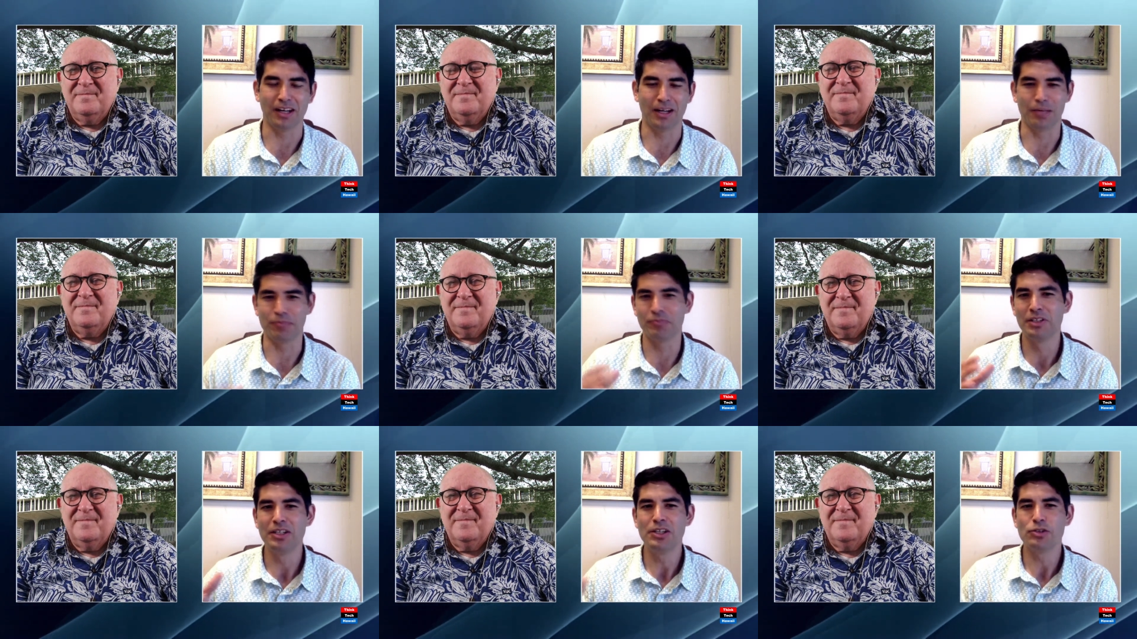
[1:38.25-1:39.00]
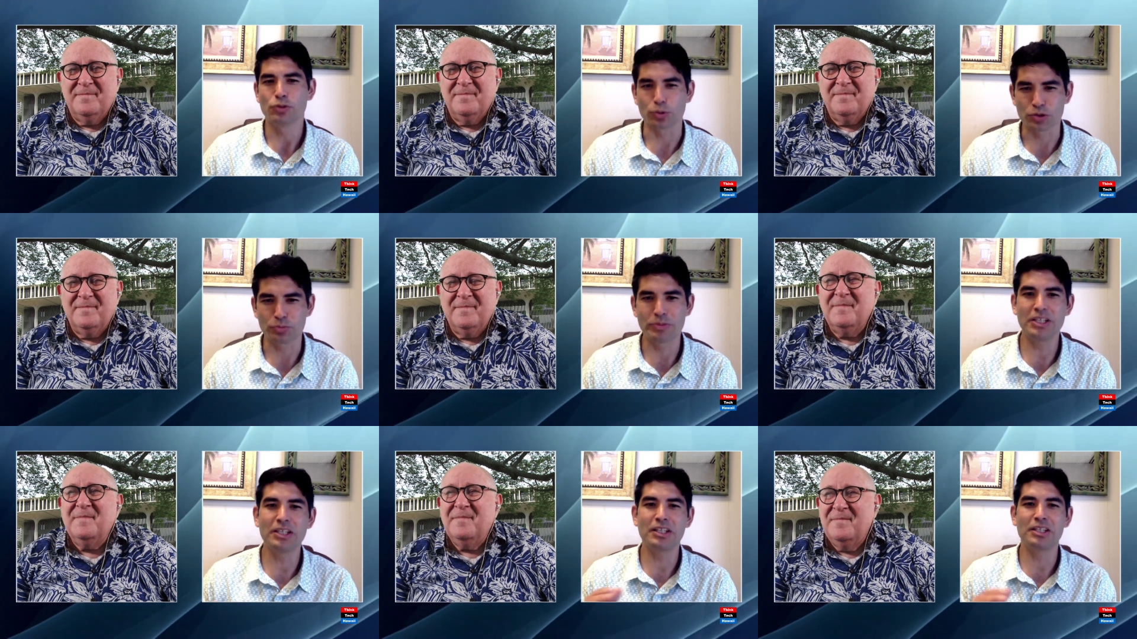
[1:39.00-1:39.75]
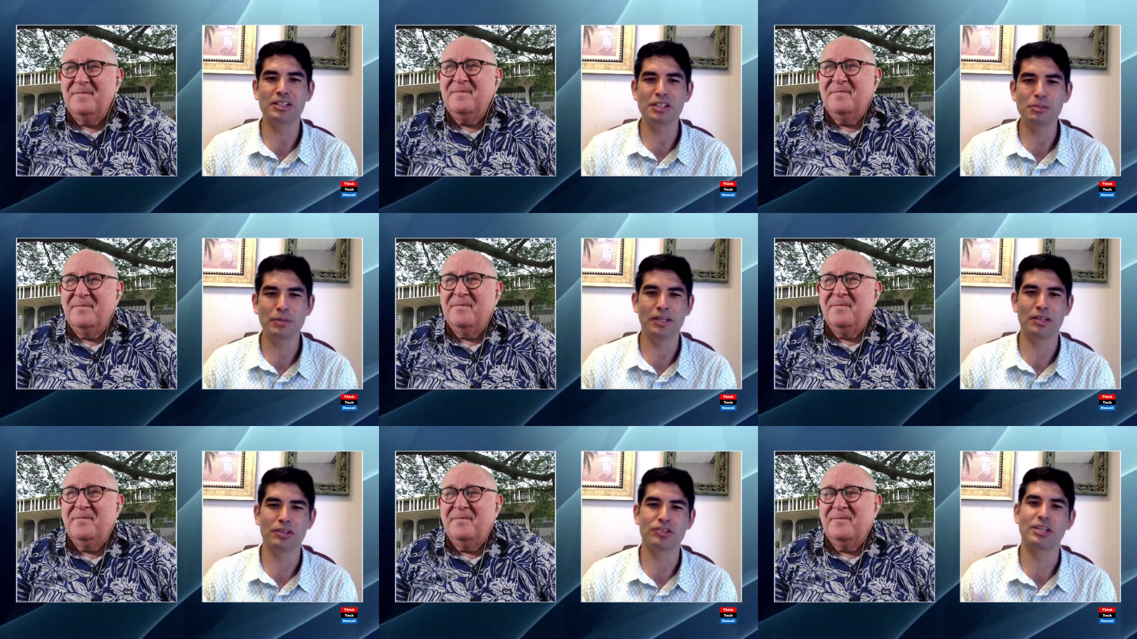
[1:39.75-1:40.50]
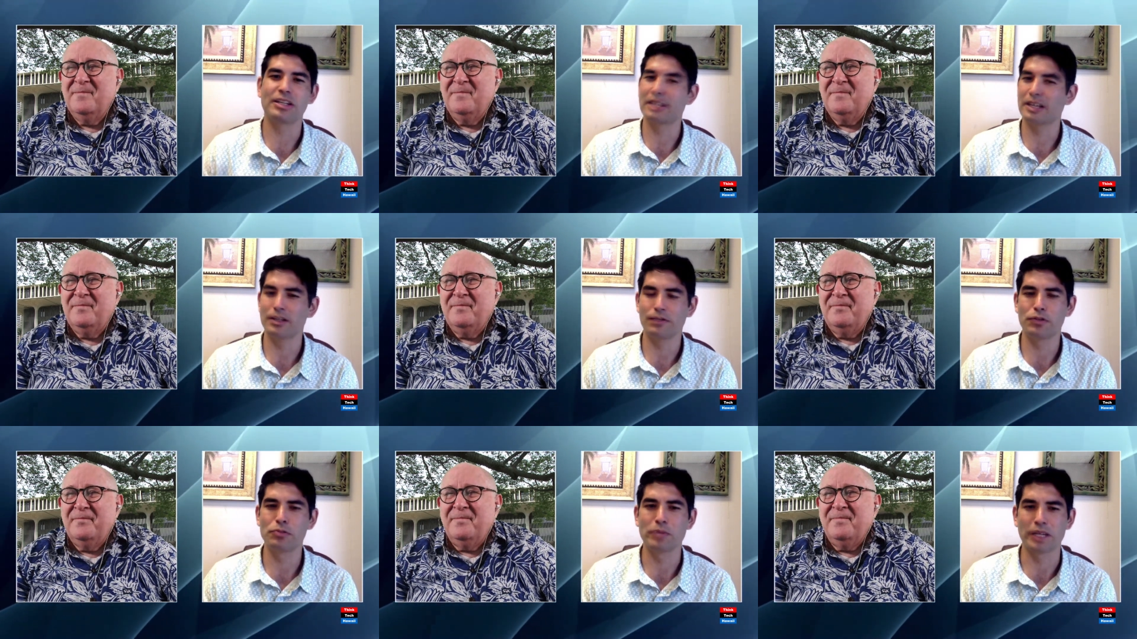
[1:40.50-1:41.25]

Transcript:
Speaker 1: Um, social media, emails, sending out a few